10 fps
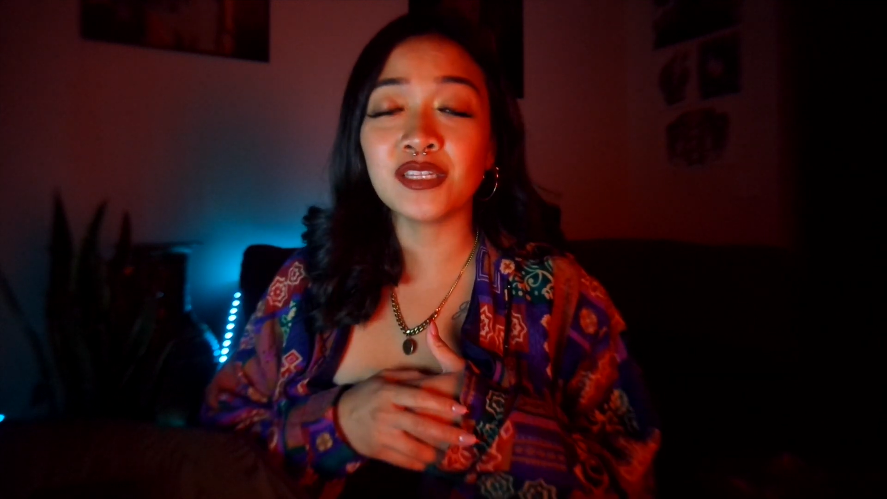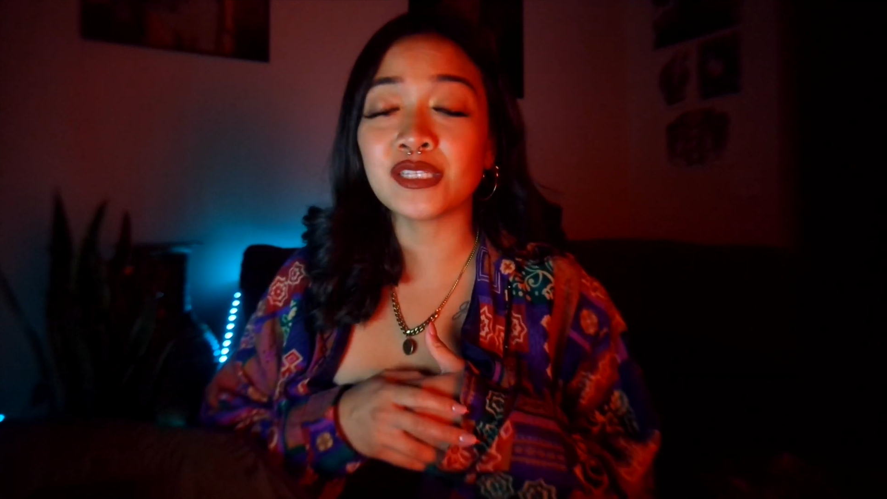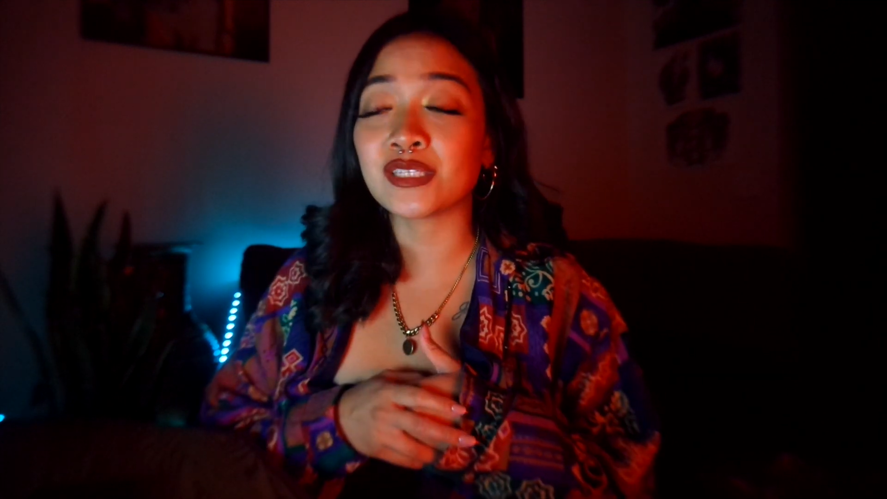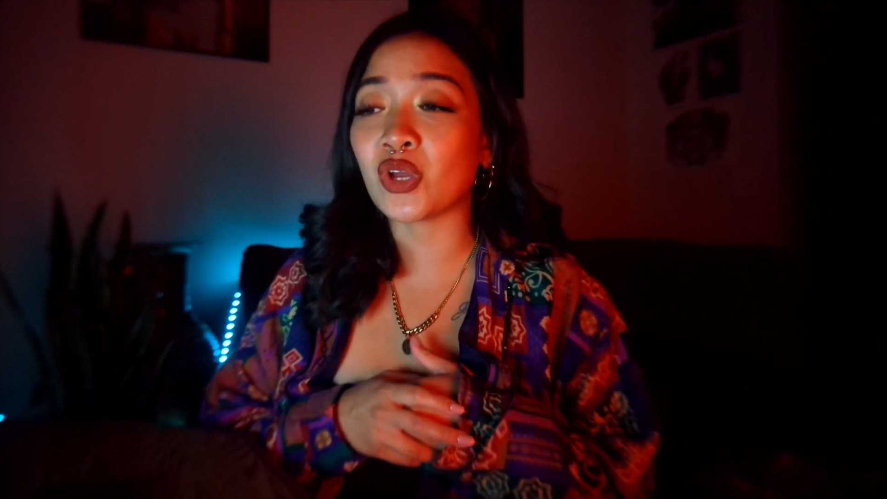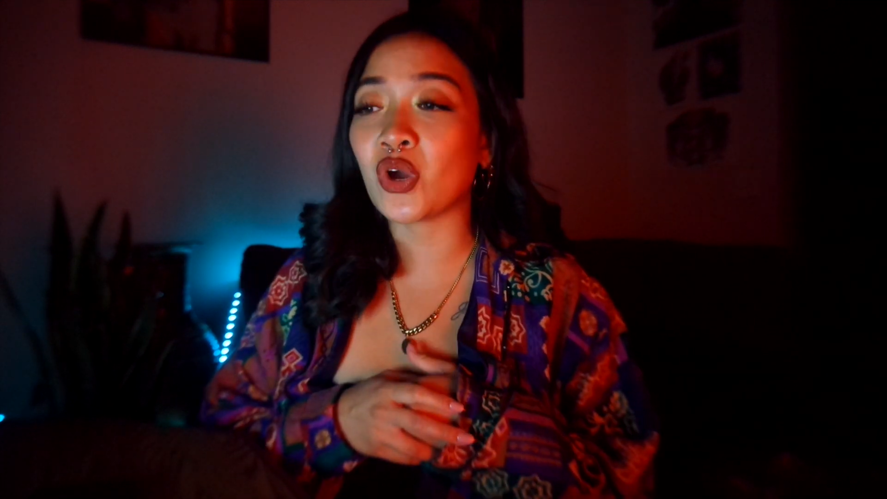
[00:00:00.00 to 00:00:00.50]

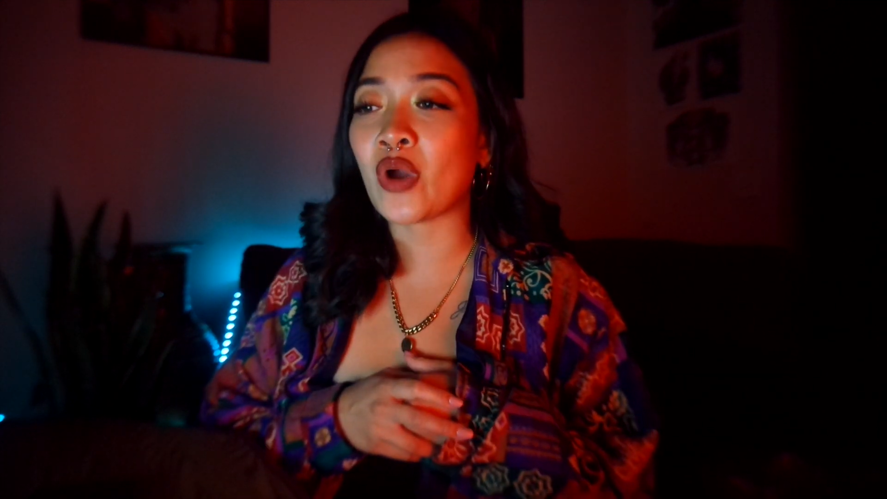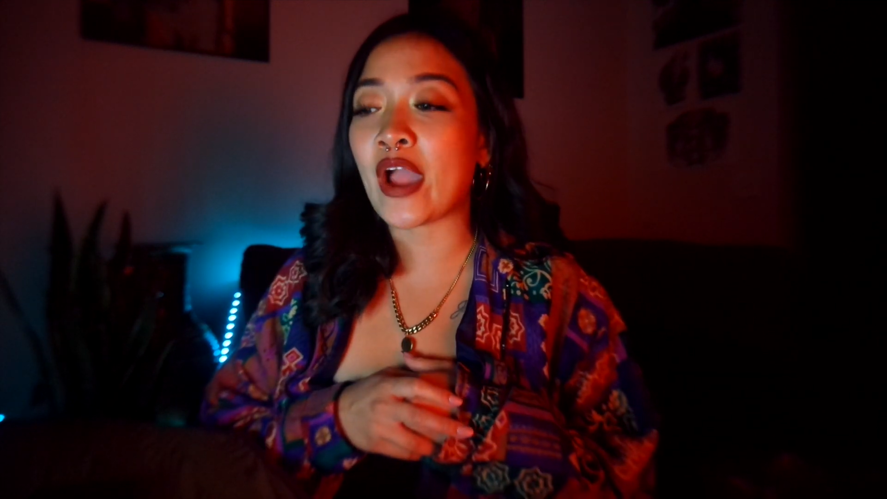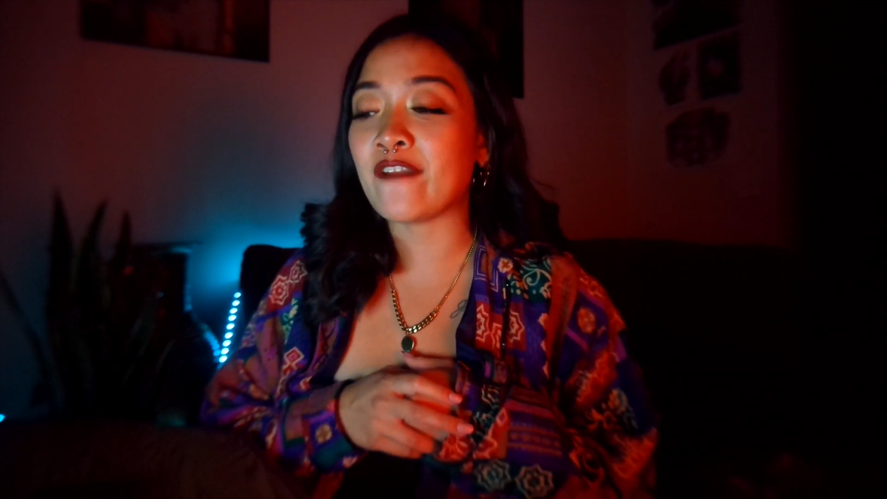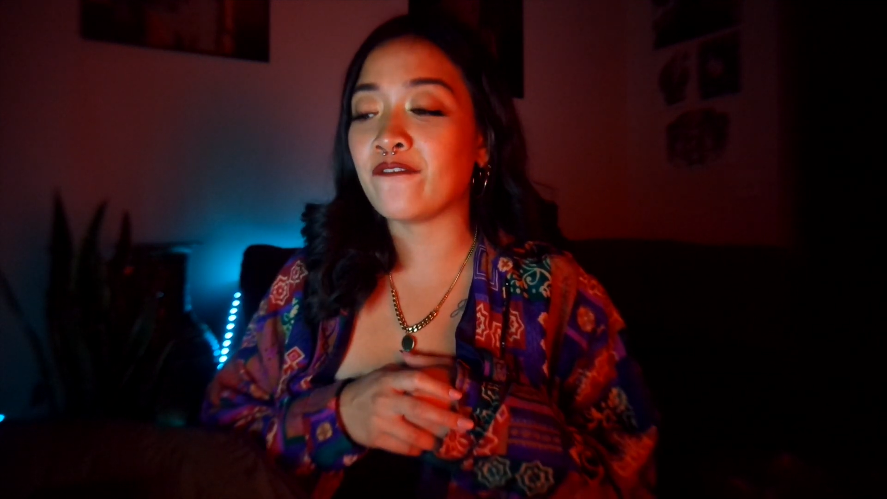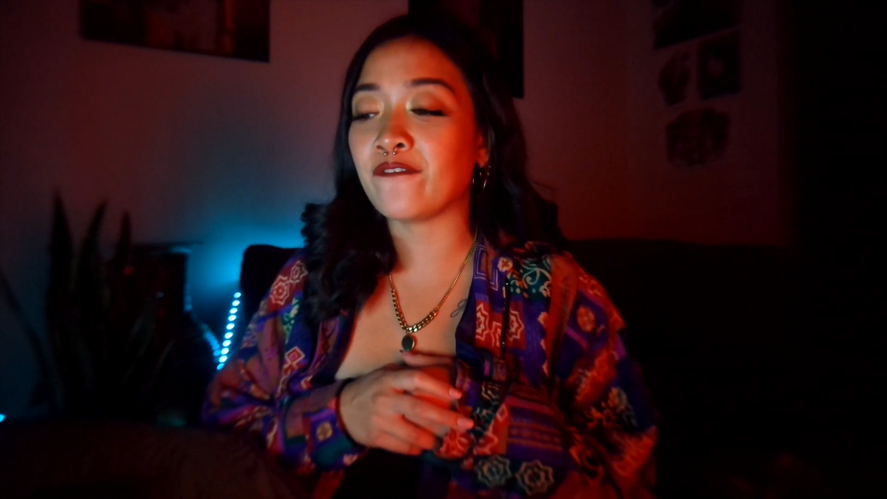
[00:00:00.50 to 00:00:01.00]
so
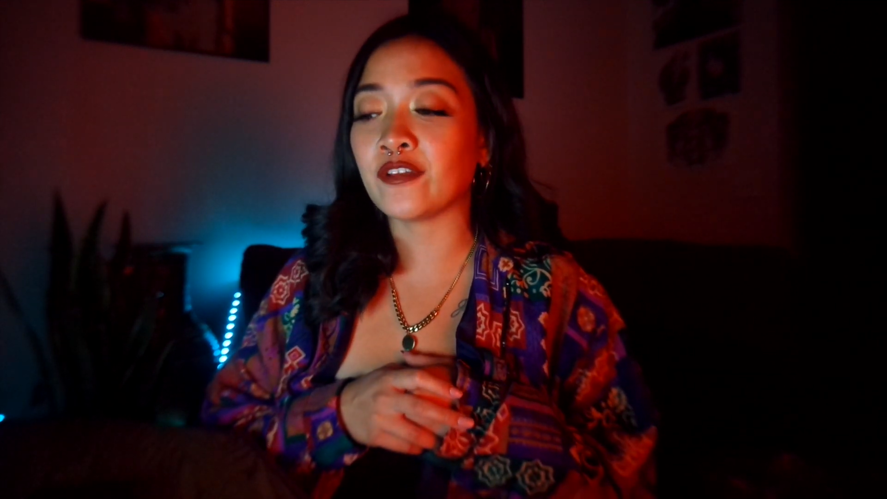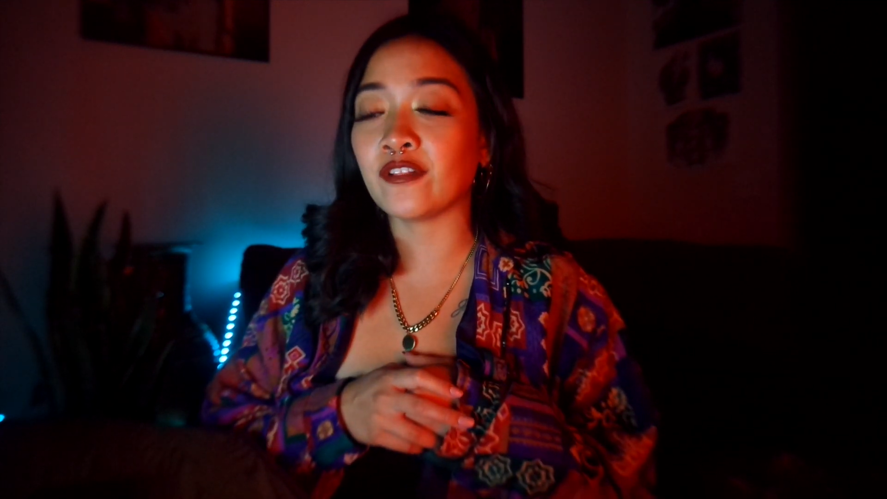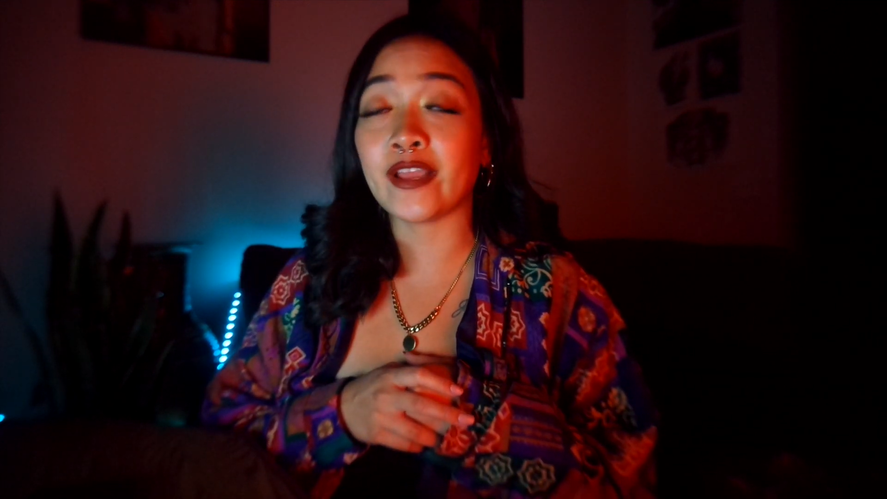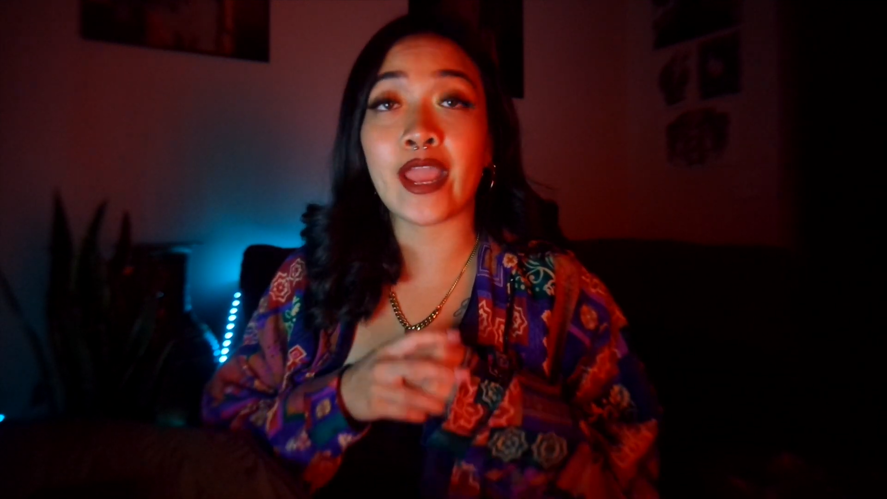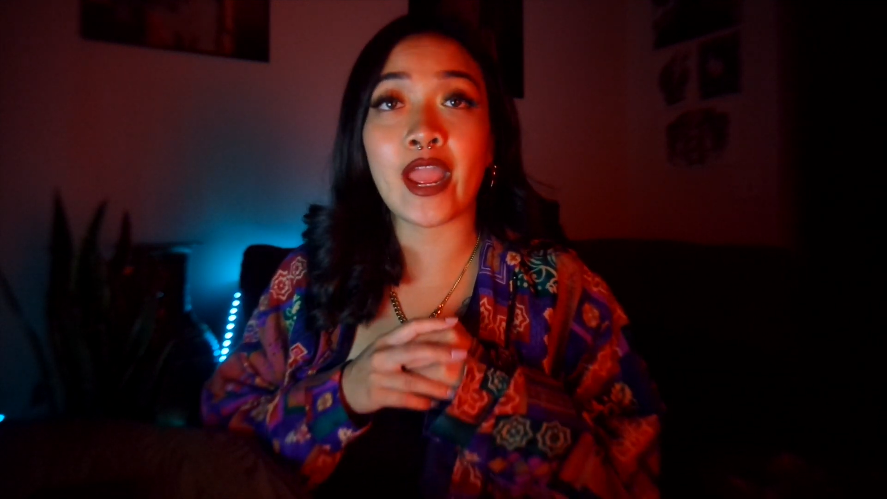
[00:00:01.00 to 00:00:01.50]
I feel like